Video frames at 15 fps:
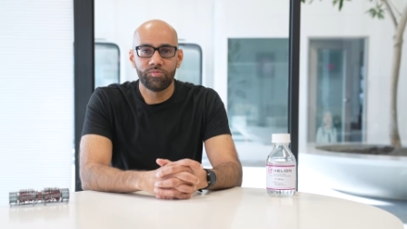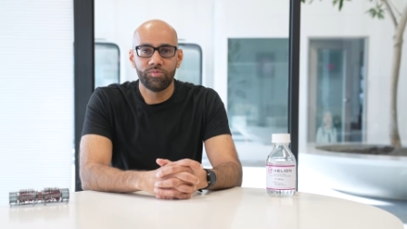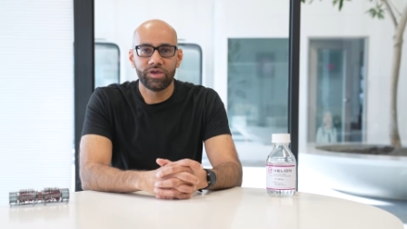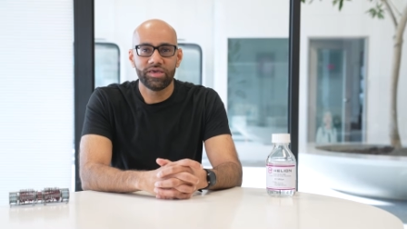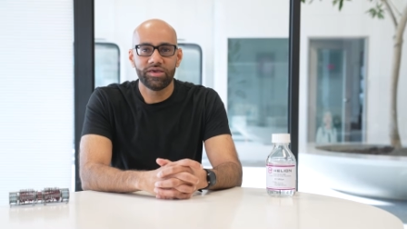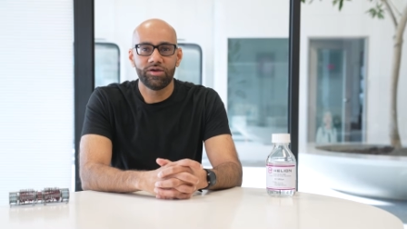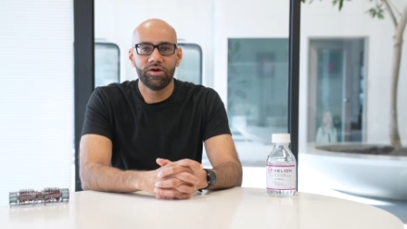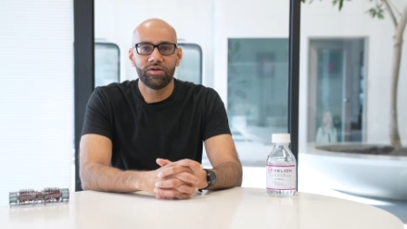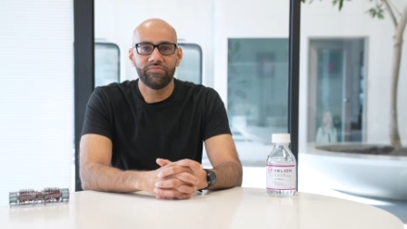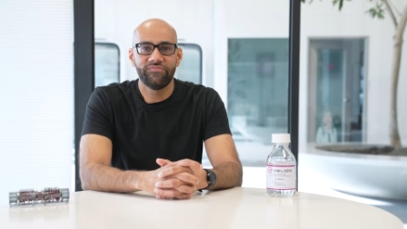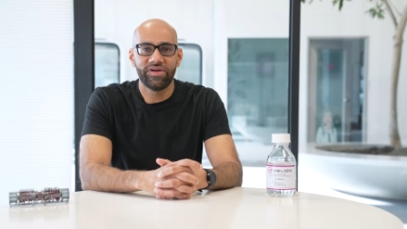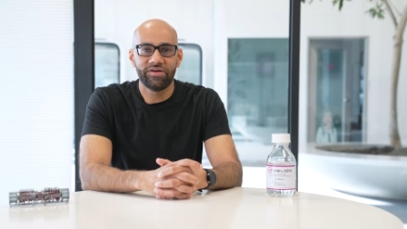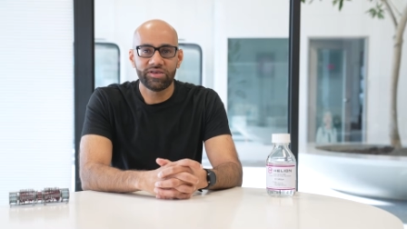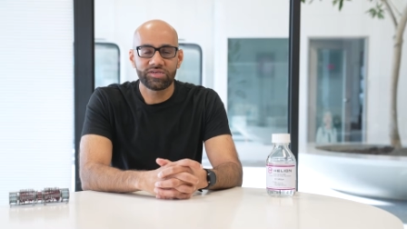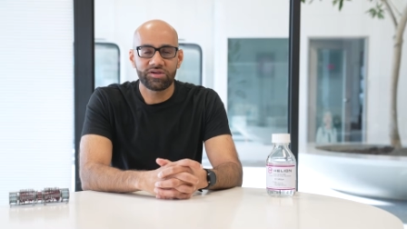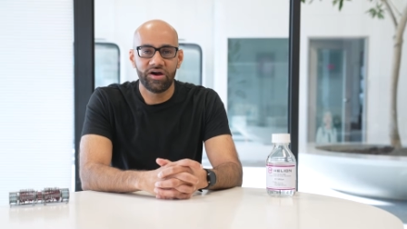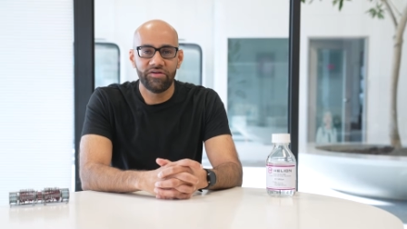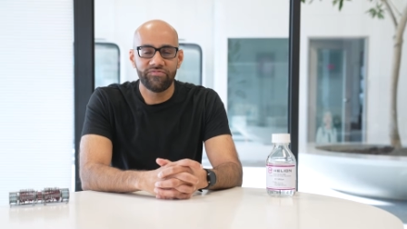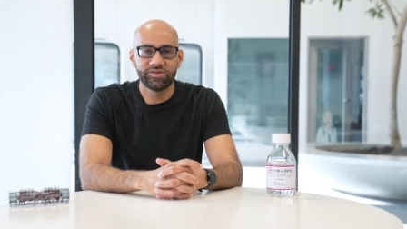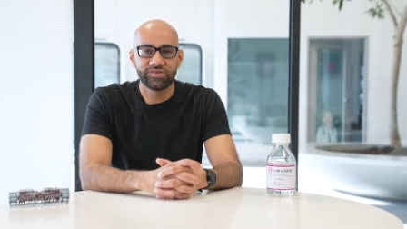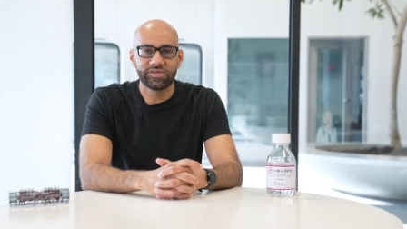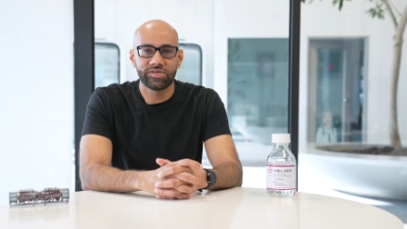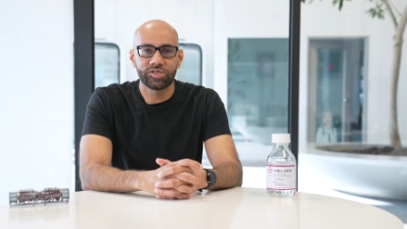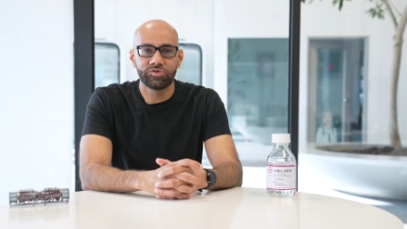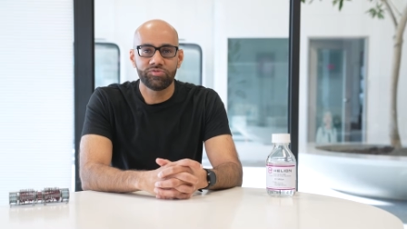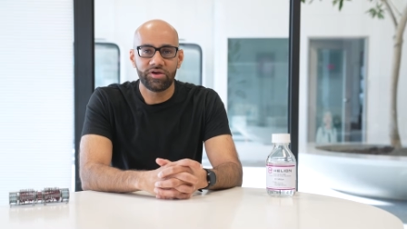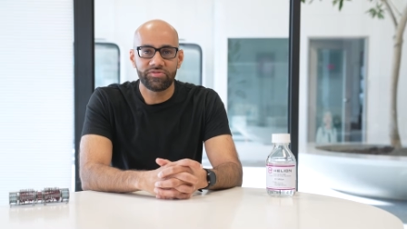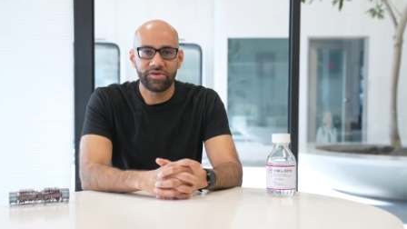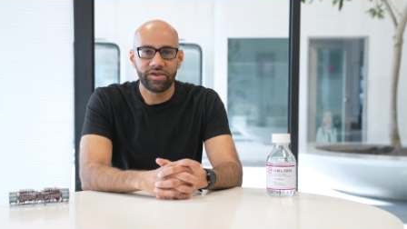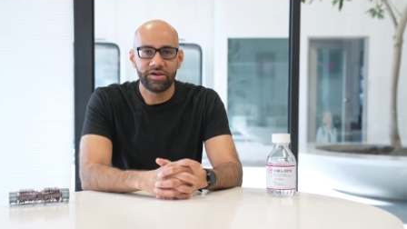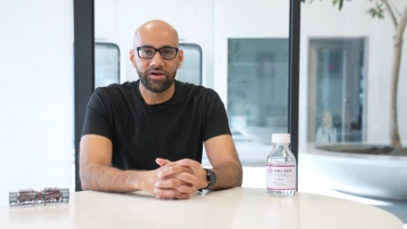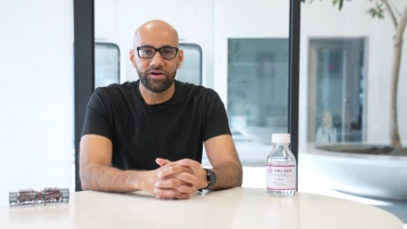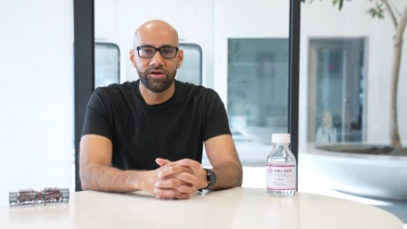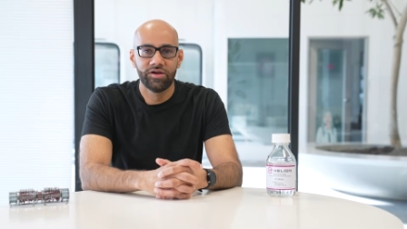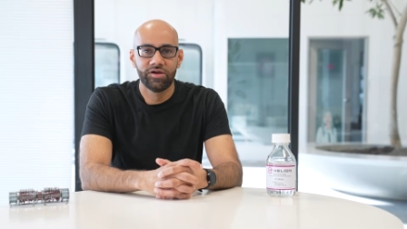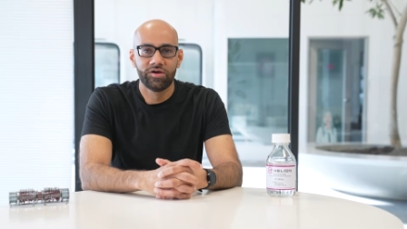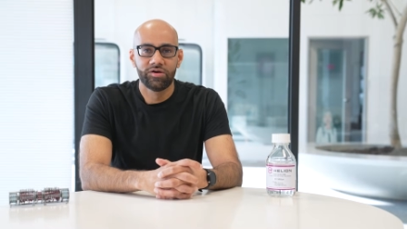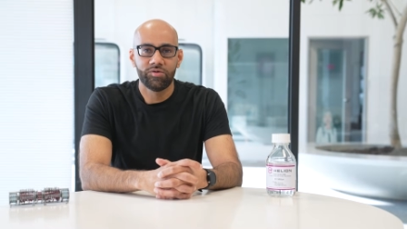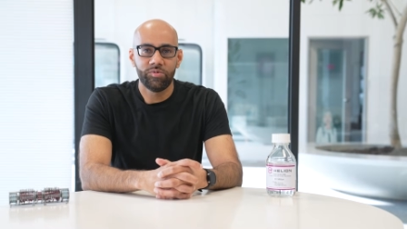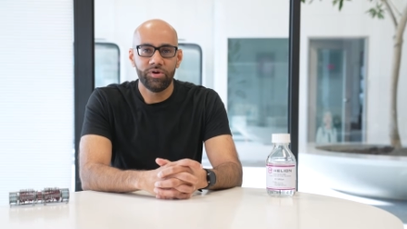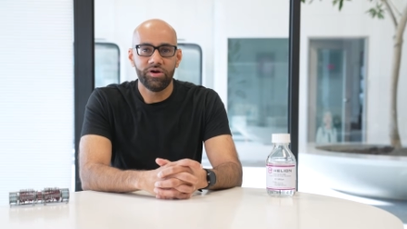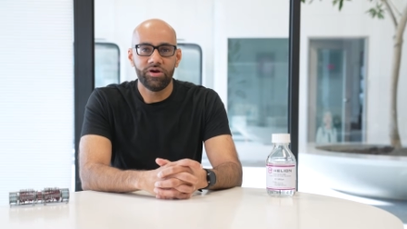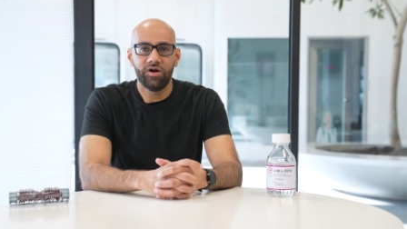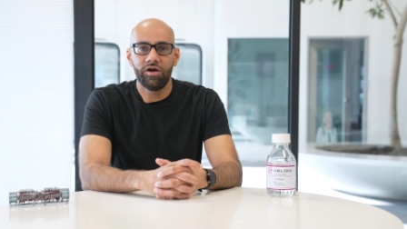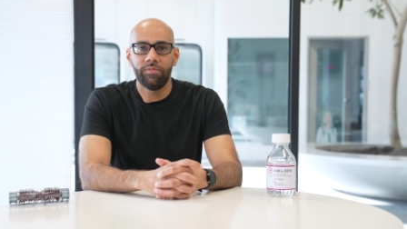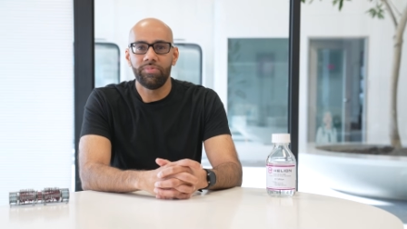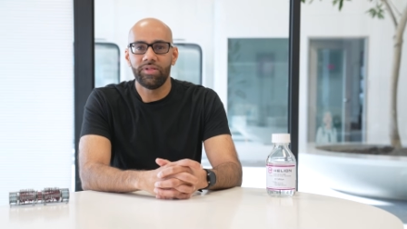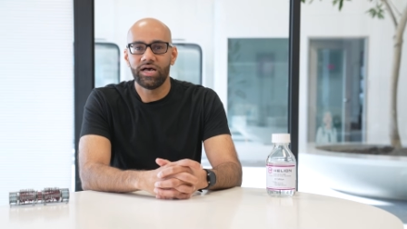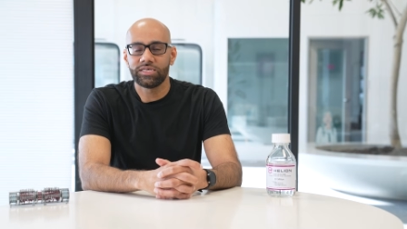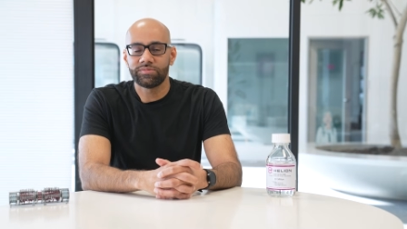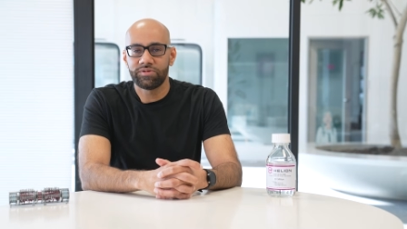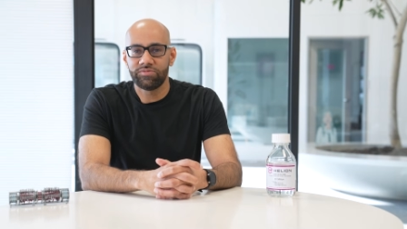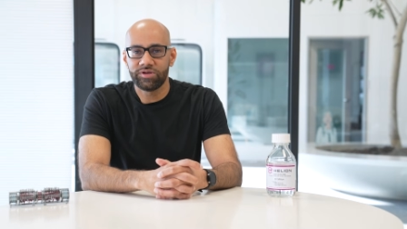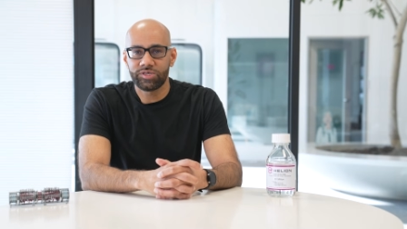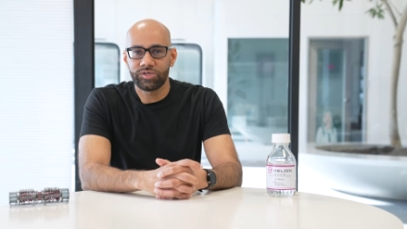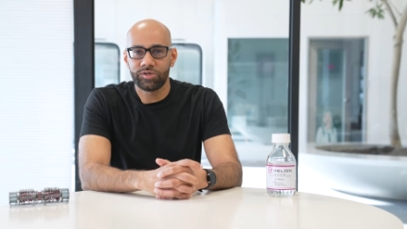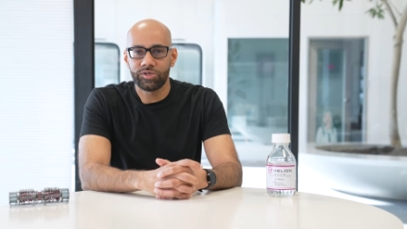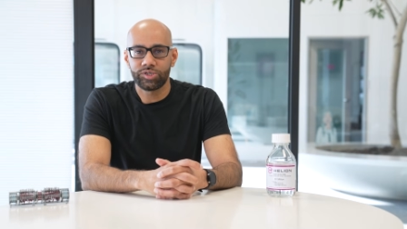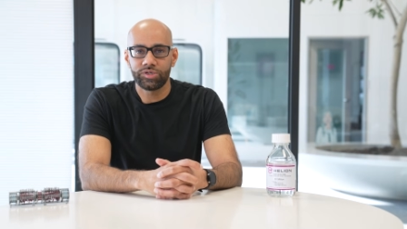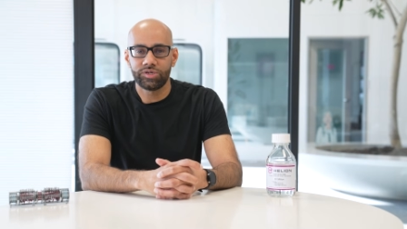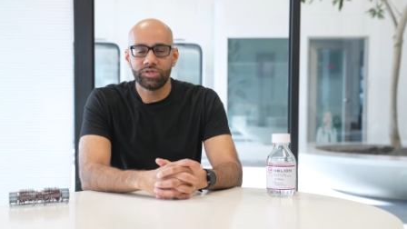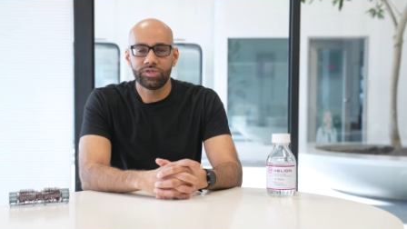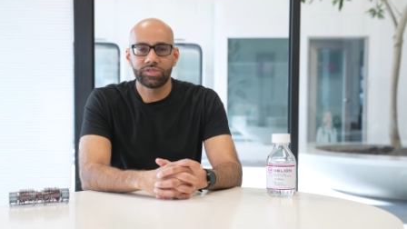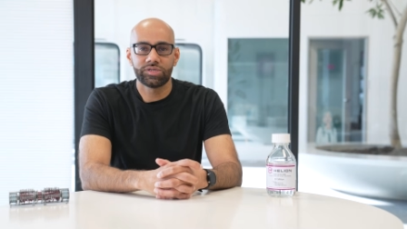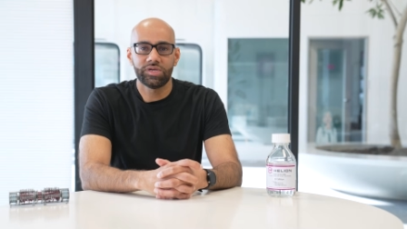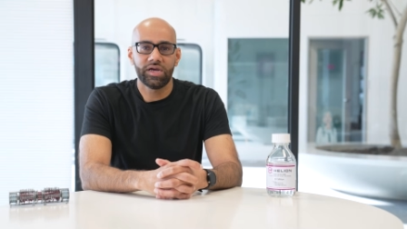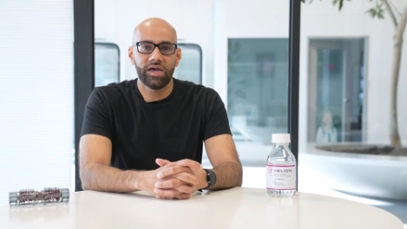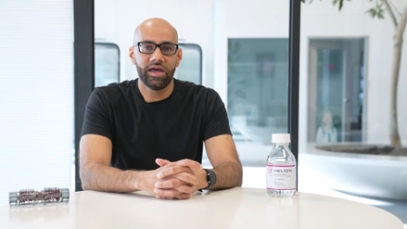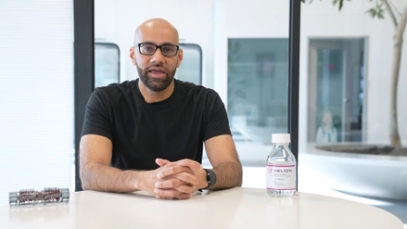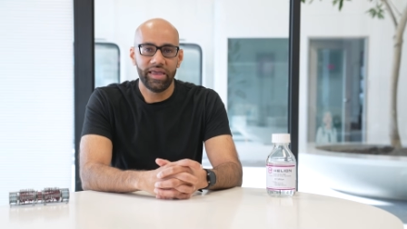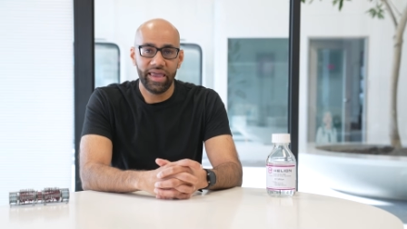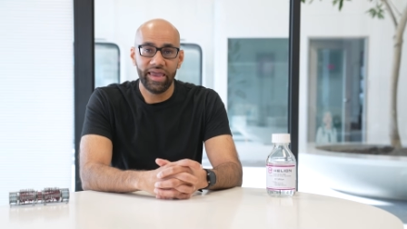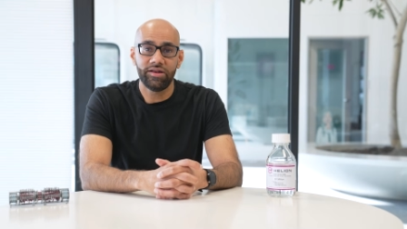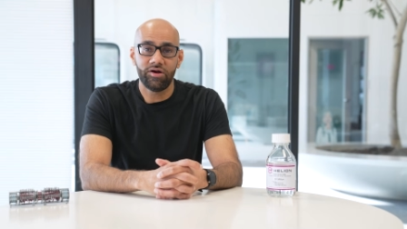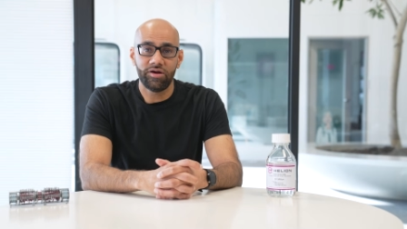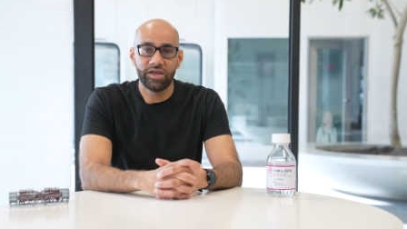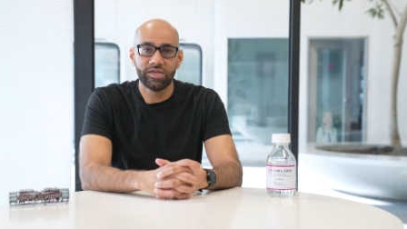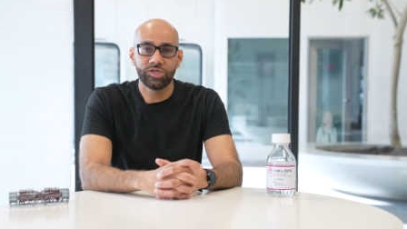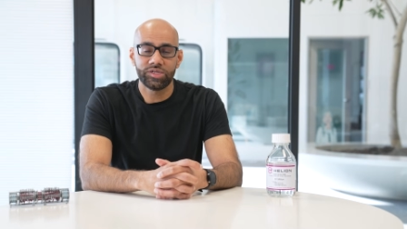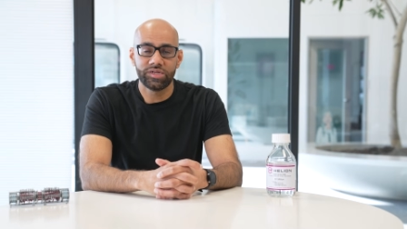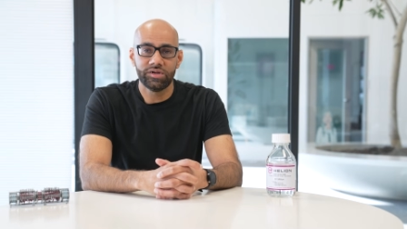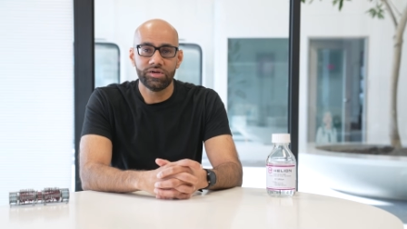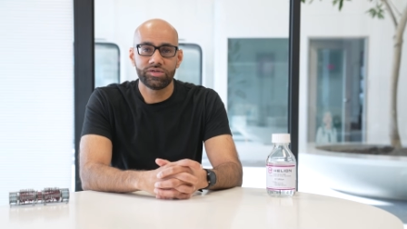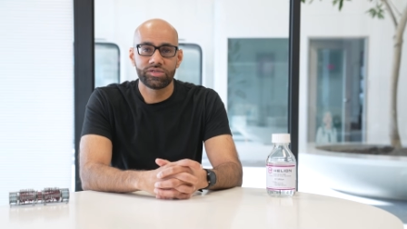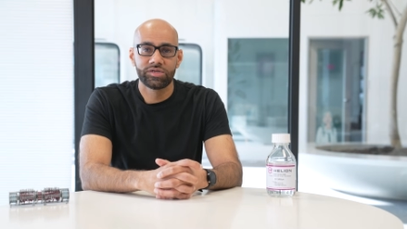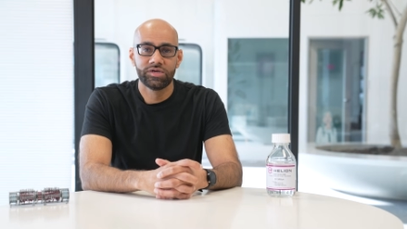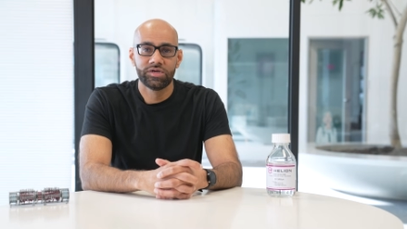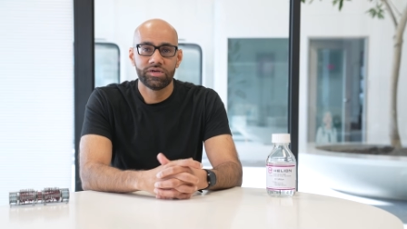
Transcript: We go to various conferences throughout the year where our plasma researchers uh, and our engineers